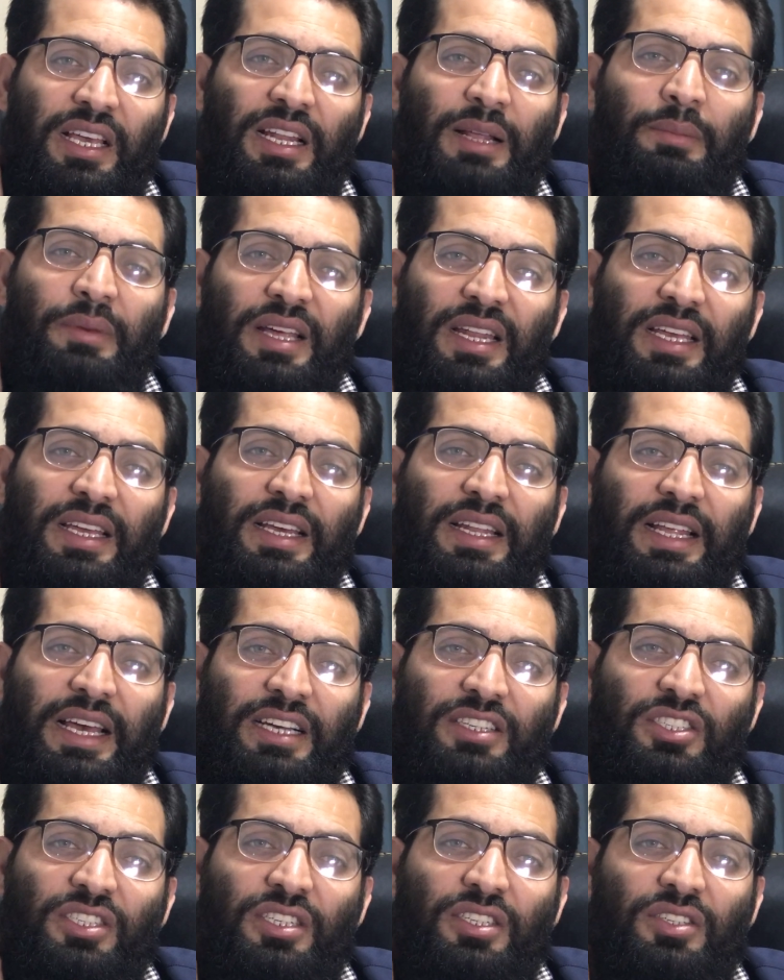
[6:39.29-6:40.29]
in American
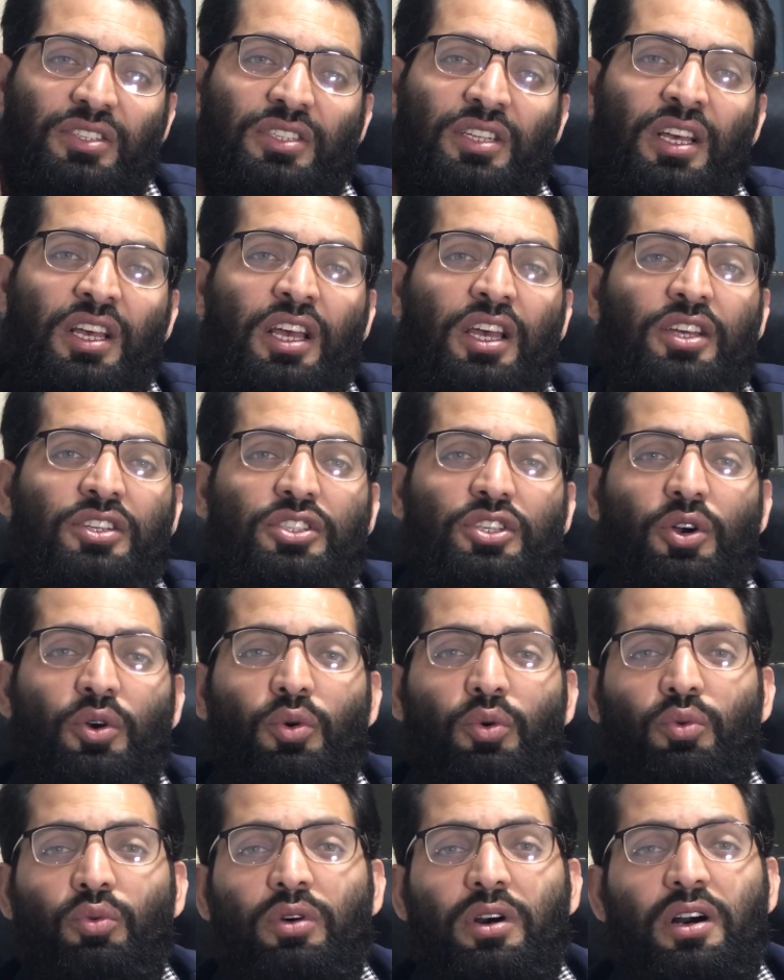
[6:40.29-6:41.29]
accent,
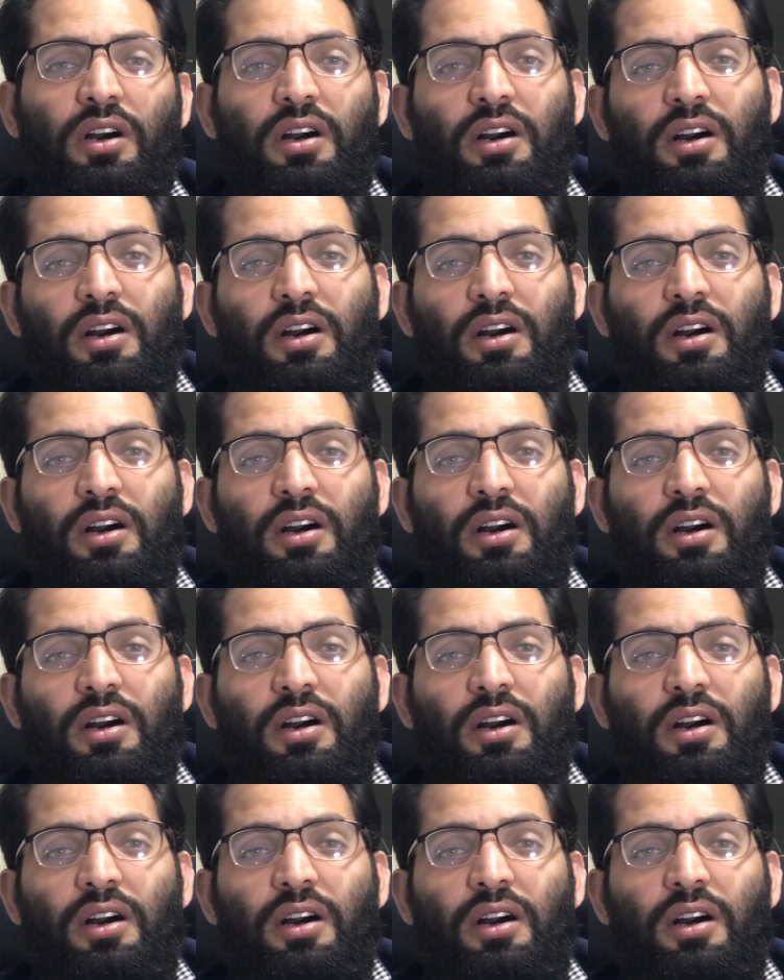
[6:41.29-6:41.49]
so